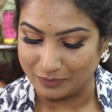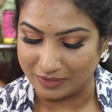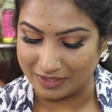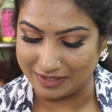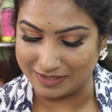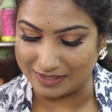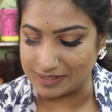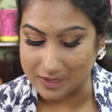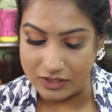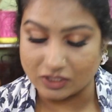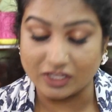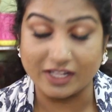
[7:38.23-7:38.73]

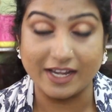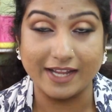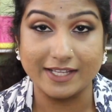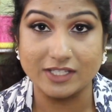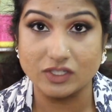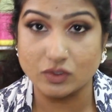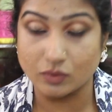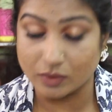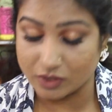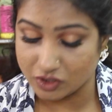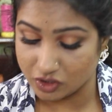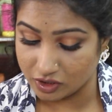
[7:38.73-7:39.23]
So the
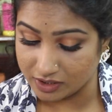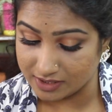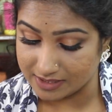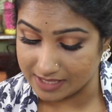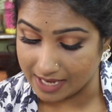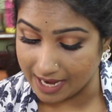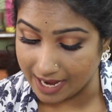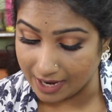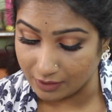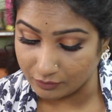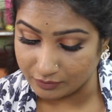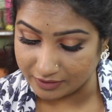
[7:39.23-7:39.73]
next question is,
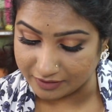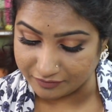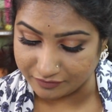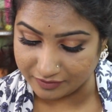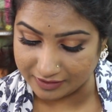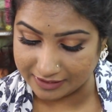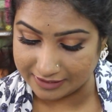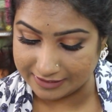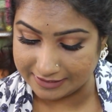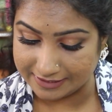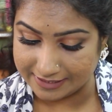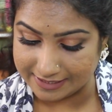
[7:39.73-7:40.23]
how
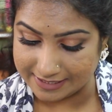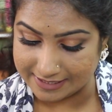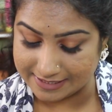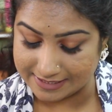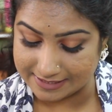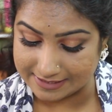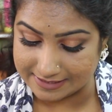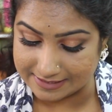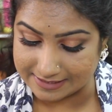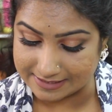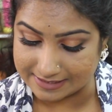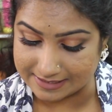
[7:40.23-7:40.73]
difficult
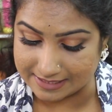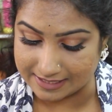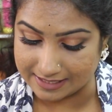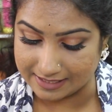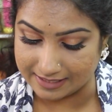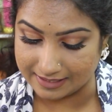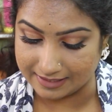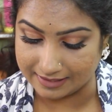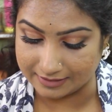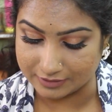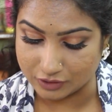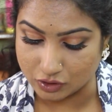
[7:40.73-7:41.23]
is
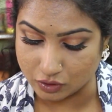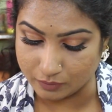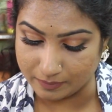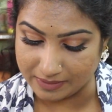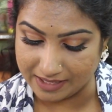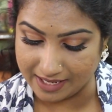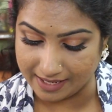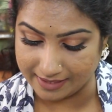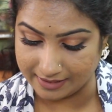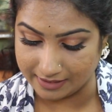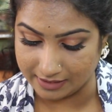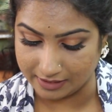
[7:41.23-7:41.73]
uh, to
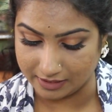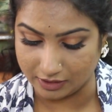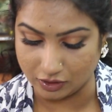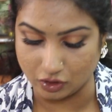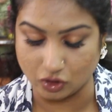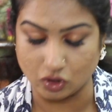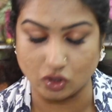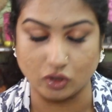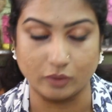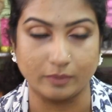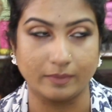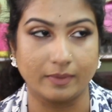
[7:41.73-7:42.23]
be an Indian
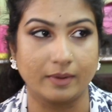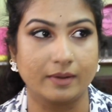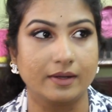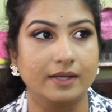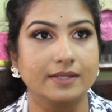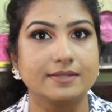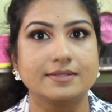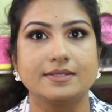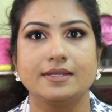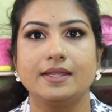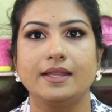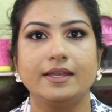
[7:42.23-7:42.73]
YouTuber?
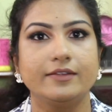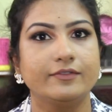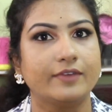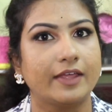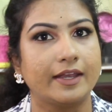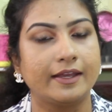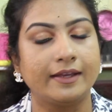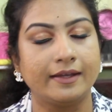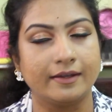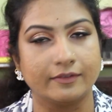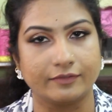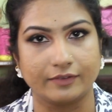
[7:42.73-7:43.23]
It's really
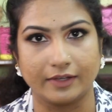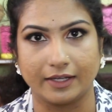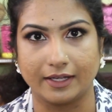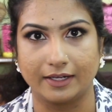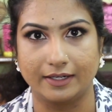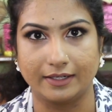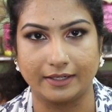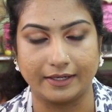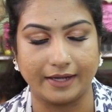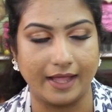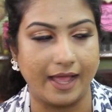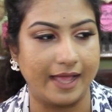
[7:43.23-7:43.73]
very
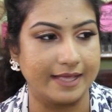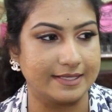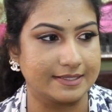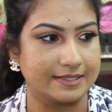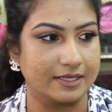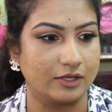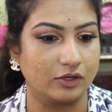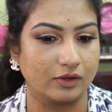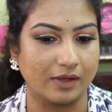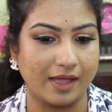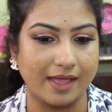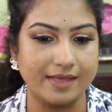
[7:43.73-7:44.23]
difficult, I
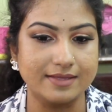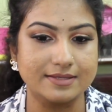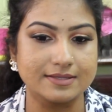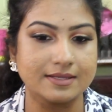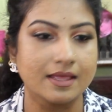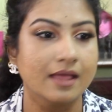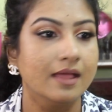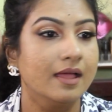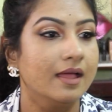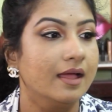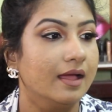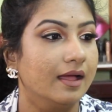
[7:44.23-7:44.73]
say, you guys.
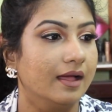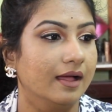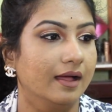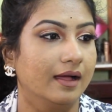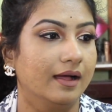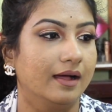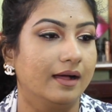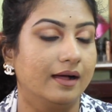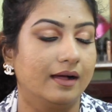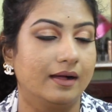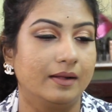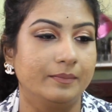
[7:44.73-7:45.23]

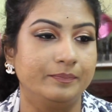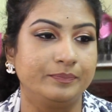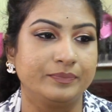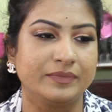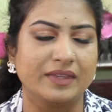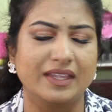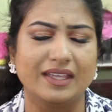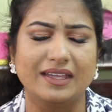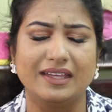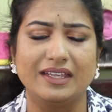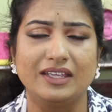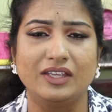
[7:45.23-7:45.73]

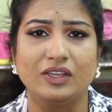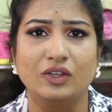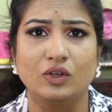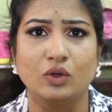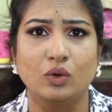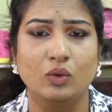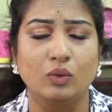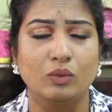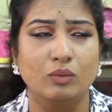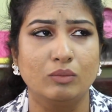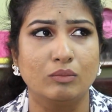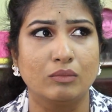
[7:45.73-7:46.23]
Um, you
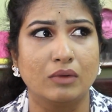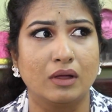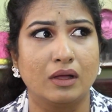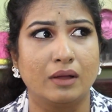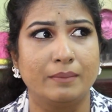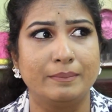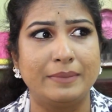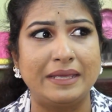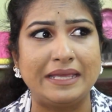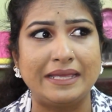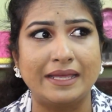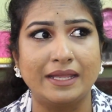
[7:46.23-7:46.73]
know,
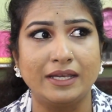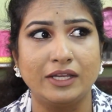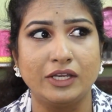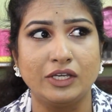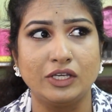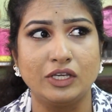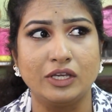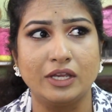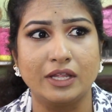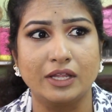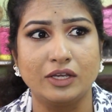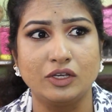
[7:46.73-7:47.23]
uh, being an
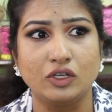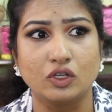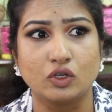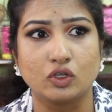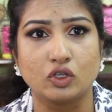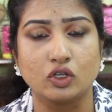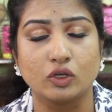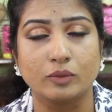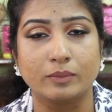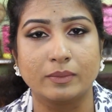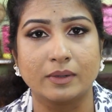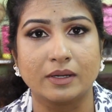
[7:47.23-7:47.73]
Indian
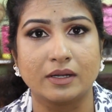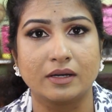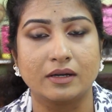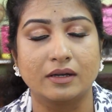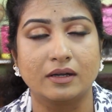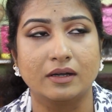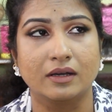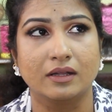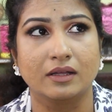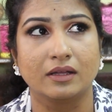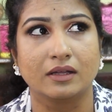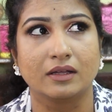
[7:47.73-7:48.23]

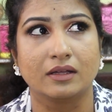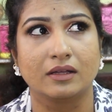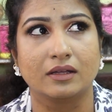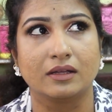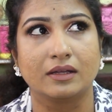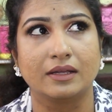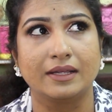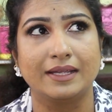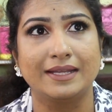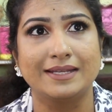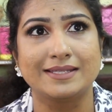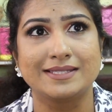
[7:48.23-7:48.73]
YouTuber,
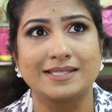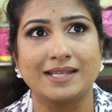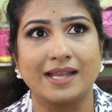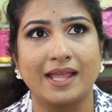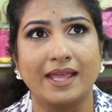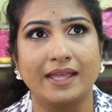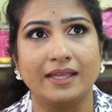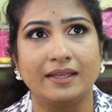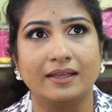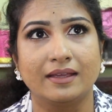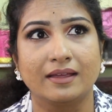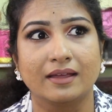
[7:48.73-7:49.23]
uh, it's
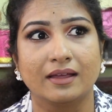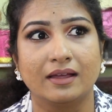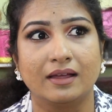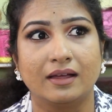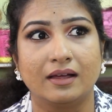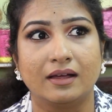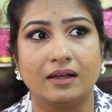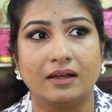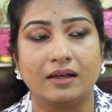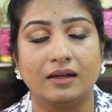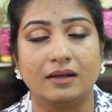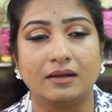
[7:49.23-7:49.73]
like uh,
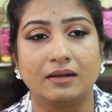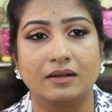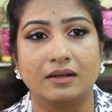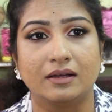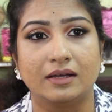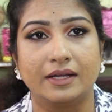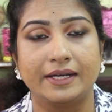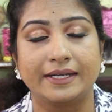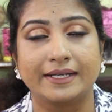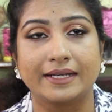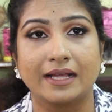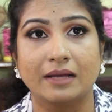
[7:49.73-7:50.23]

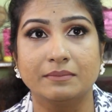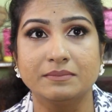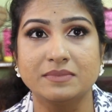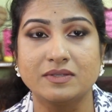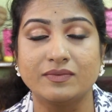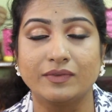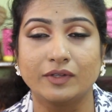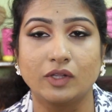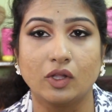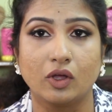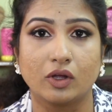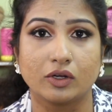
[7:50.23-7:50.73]
uh, it
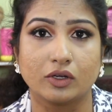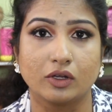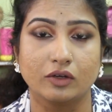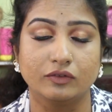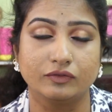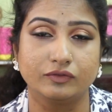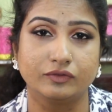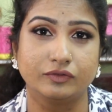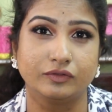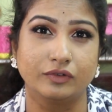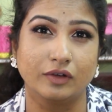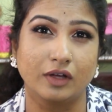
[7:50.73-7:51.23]
comes with a lot
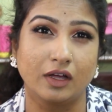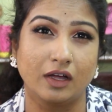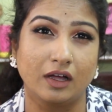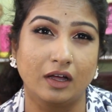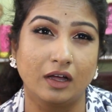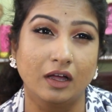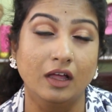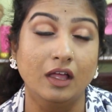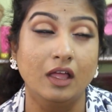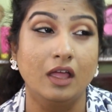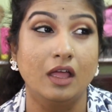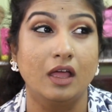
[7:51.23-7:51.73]
of
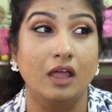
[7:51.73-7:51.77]
uh,